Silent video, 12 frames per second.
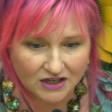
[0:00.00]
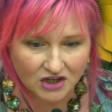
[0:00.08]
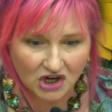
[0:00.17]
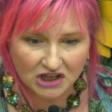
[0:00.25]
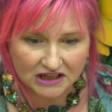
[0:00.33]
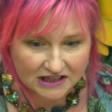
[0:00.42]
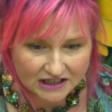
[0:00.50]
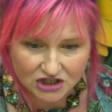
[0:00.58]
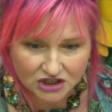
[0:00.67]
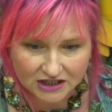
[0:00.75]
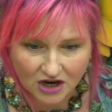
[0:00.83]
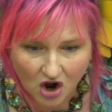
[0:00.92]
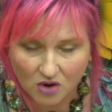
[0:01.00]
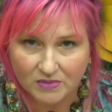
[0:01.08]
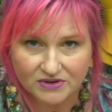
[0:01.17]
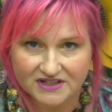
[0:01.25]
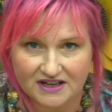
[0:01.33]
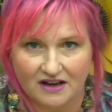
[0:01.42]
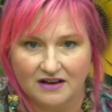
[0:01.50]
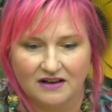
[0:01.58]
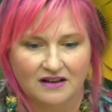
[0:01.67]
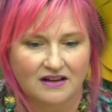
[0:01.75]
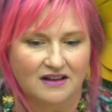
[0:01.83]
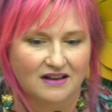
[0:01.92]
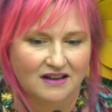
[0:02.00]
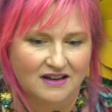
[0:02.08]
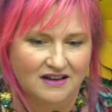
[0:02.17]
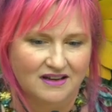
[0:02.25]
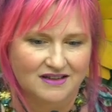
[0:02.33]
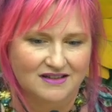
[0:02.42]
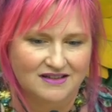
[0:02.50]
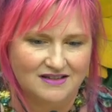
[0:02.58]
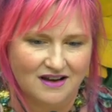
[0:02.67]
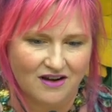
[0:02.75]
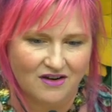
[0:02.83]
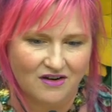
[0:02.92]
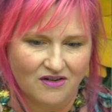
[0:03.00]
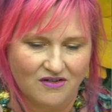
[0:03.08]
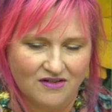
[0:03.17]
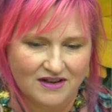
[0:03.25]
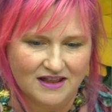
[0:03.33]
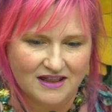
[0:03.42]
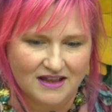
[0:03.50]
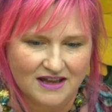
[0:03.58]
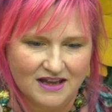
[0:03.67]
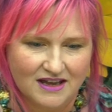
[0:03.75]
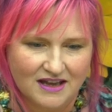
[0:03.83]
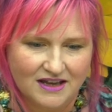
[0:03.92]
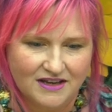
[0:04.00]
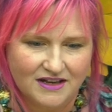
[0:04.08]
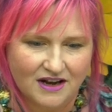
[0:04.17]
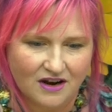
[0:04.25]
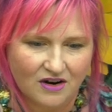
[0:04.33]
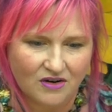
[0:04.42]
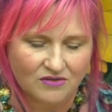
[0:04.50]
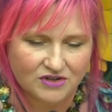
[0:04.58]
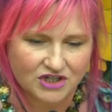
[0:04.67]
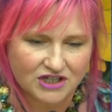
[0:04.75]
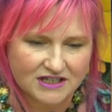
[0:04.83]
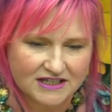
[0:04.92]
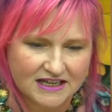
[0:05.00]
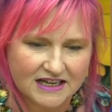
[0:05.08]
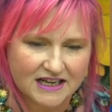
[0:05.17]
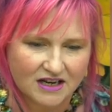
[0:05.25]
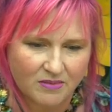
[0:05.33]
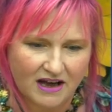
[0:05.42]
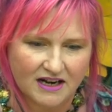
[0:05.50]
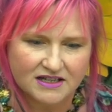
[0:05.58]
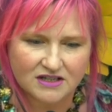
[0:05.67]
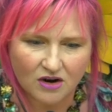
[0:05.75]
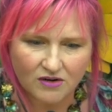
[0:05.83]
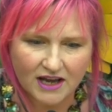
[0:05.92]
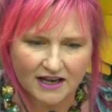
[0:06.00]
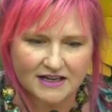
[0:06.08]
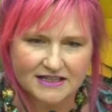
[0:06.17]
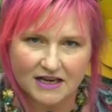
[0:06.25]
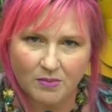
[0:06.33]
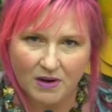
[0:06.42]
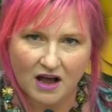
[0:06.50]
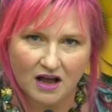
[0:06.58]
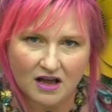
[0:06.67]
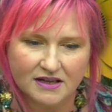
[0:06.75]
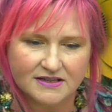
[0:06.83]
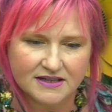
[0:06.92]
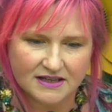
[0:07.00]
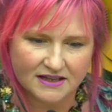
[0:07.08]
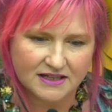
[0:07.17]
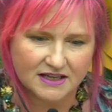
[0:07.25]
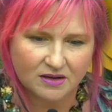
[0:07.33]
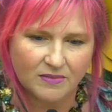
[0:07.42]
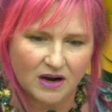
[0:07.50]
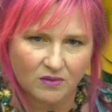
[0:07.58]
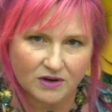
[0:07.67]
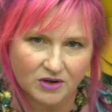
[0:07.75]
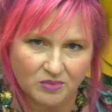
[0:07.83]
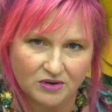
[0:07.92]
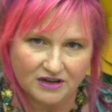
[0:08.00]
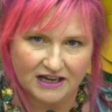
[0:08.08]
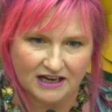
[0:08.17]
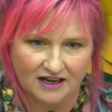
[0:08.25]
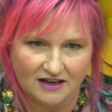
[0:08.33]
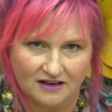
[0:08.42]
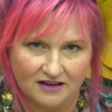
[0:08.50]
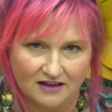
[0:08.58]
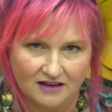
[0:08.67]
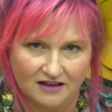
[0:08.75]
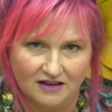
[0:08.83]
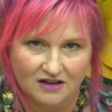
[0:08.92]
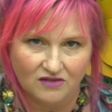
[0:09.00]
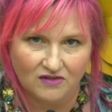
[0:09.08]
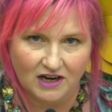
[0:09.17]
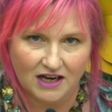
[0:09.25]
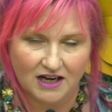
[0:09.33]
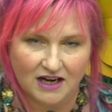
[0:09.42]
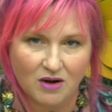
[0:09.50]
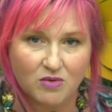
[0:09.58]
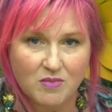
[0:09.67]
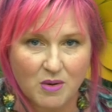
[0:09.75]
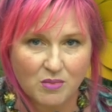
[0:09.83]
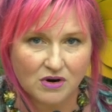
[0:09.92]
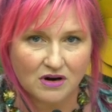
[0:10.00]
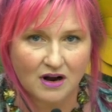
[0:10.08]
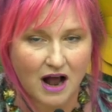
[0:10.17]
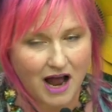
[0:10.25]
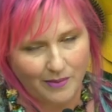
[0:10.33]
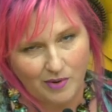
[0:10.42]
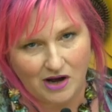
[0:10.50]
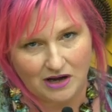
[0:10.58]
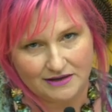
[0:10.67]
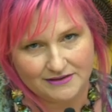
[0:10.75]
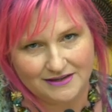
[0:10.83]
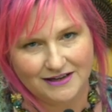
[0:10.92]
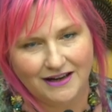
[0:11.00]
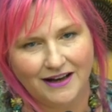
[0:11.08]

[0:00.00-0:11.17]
You're literally almost done. So, you know, just thinking about it, it's okay to take a pause and think about where you're putting it, right? And remember, I pause.